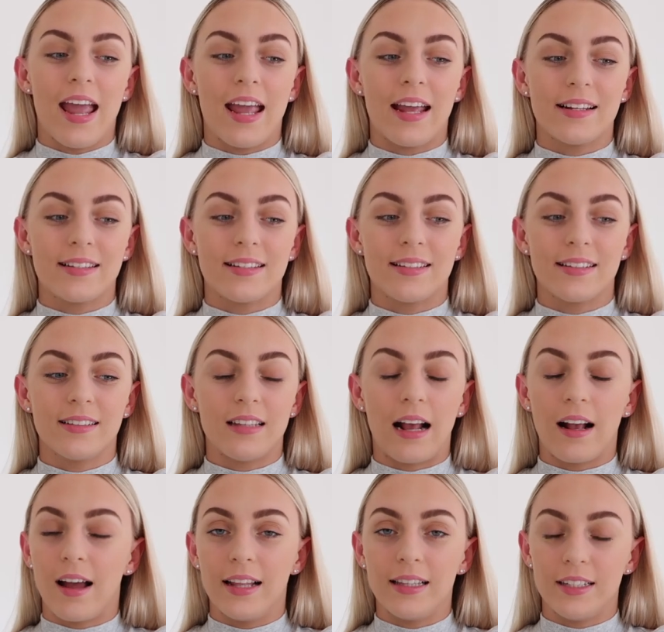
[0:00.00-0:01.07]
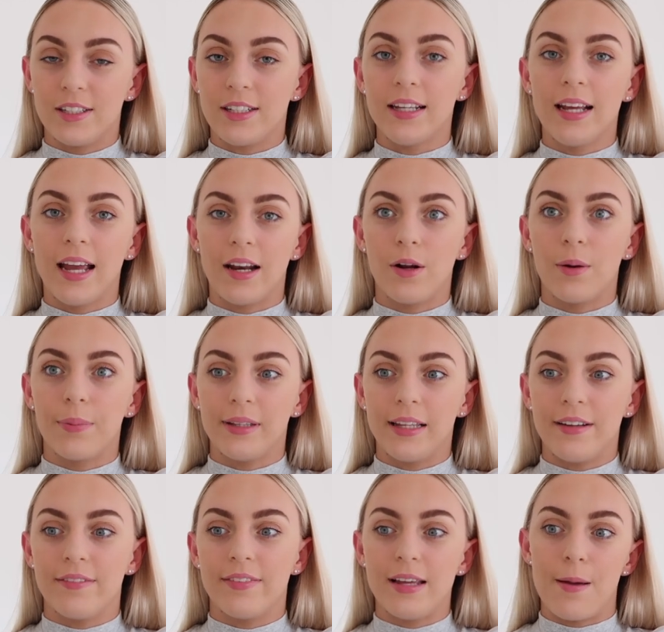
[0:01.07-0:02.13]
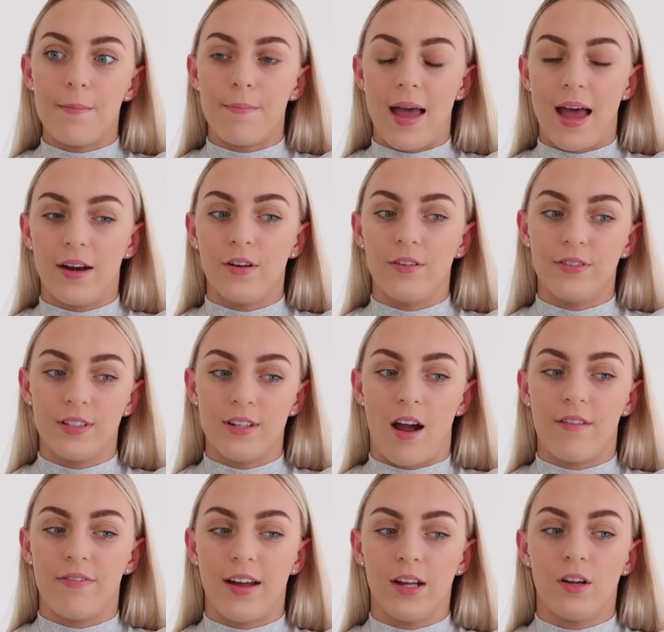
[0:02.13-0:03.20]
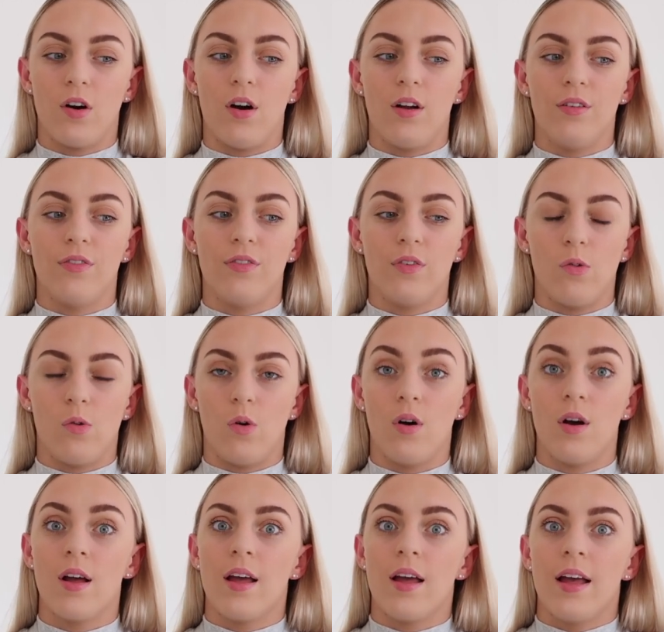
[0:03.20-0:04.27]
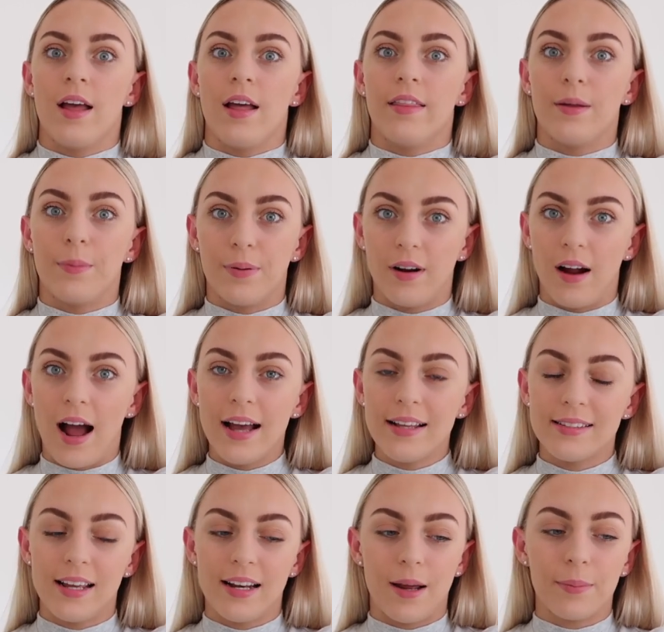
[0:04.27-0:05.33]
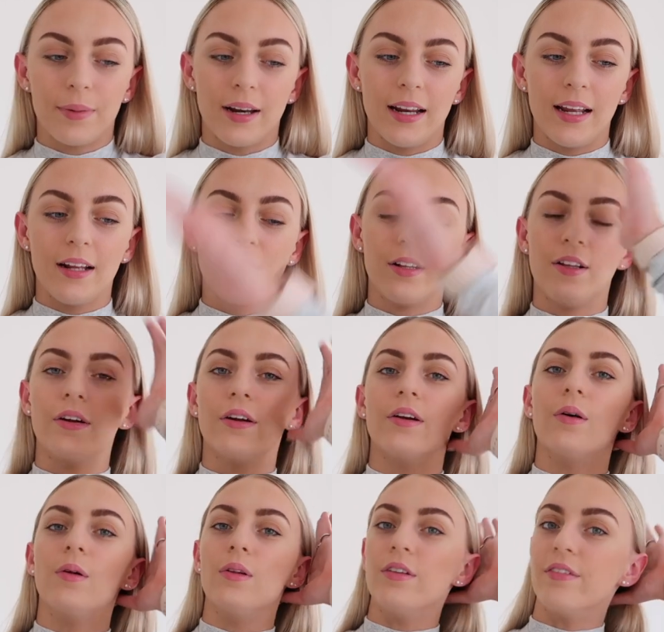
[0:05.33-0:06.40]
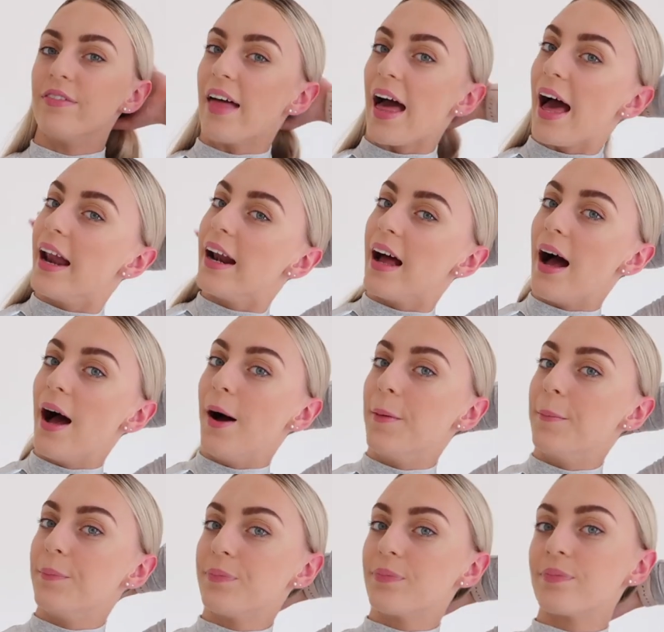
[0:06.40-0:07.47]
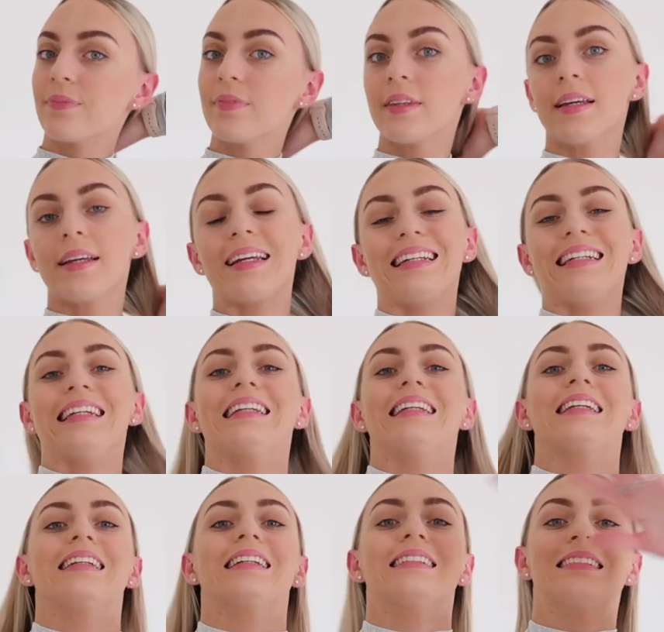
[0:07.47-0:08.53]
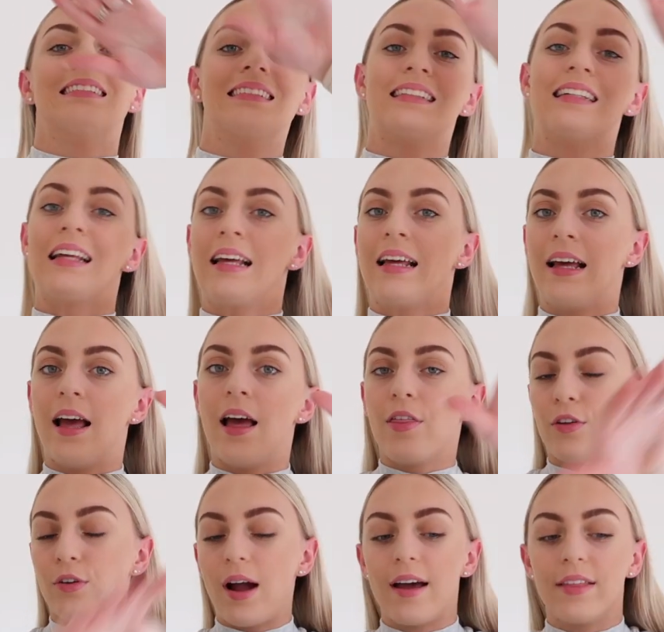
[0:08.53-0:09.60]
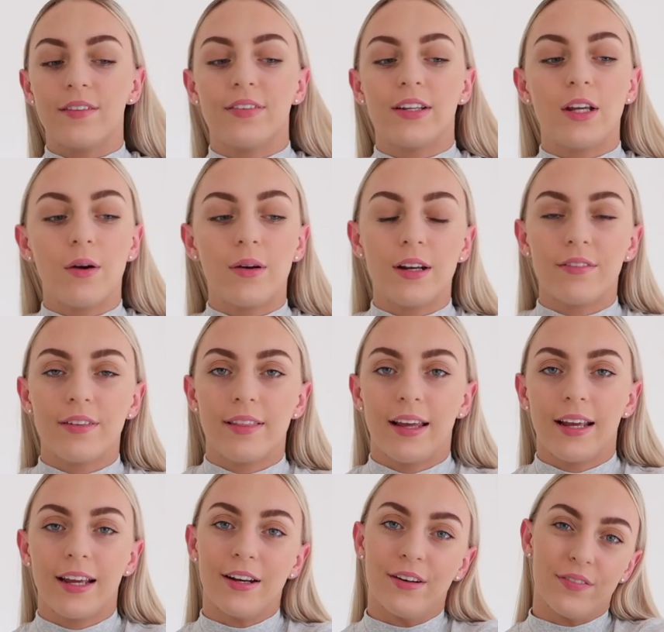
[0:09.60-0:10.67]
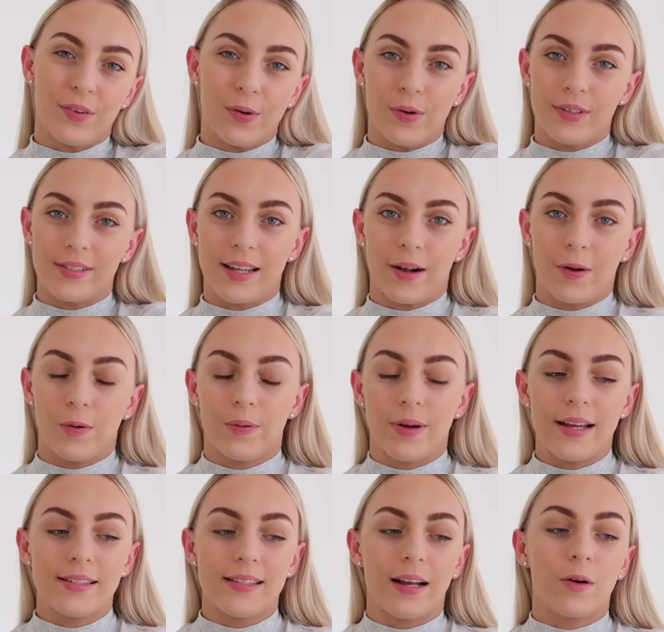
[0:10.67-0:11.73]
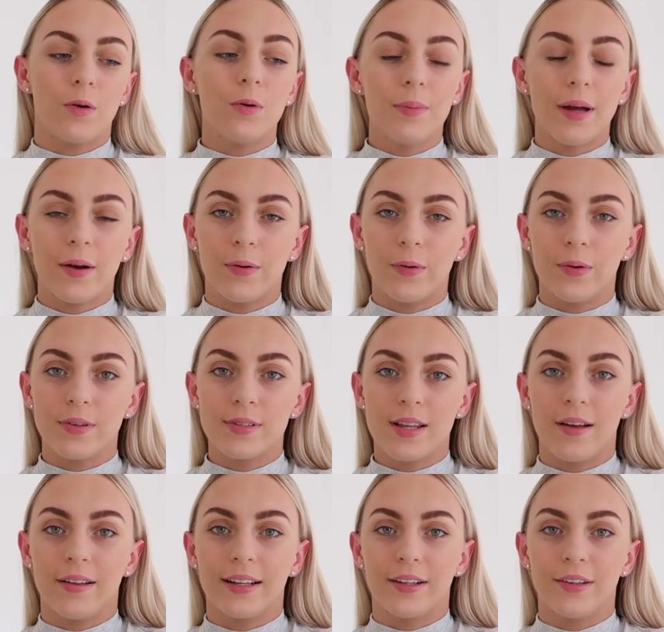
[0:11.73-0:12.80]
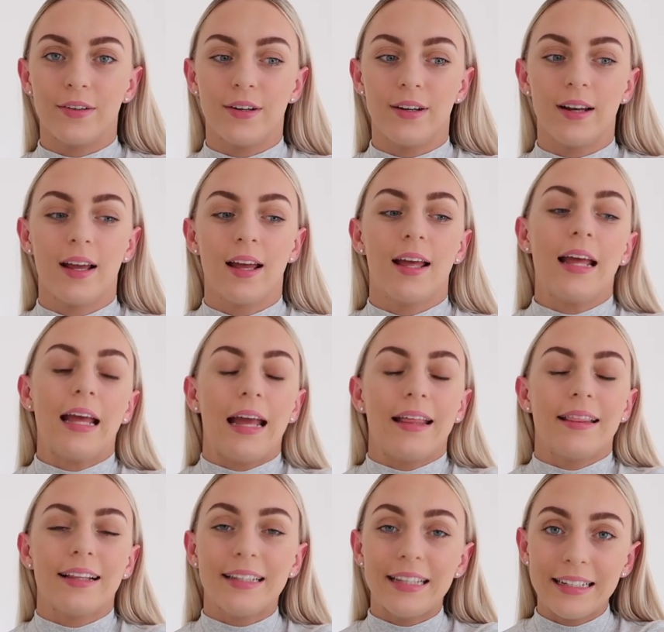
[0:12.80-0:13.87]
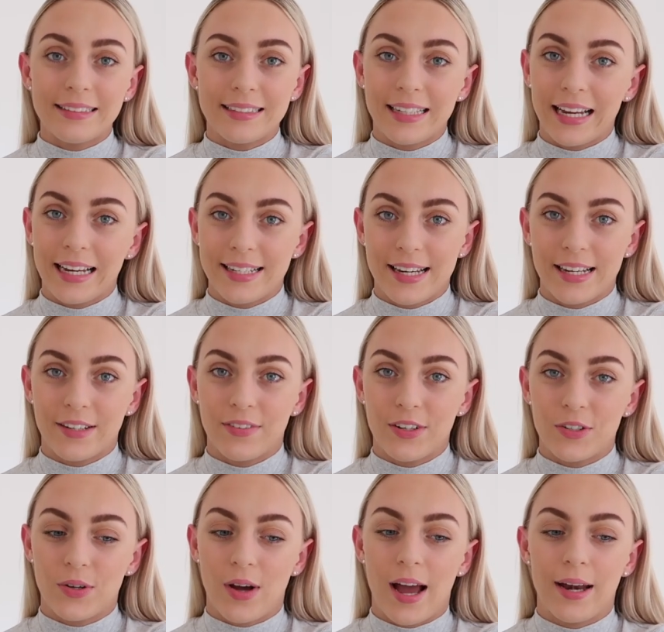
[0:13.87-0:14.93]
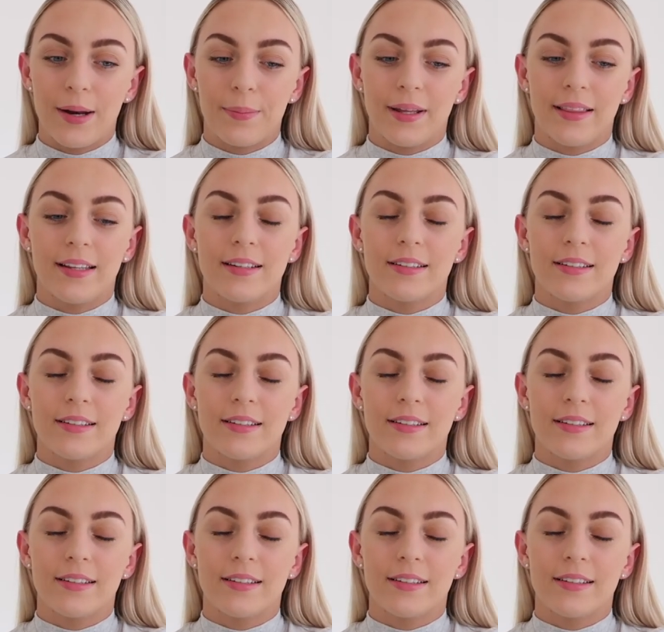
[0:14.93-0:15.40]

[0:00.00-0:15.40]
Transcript: it's like I literally cannot believe the amount of stuff I got for the price and I'm going to include all of that um, in throughout the video and everything and of course like always like all my hauls I'll include the links to each individual item in the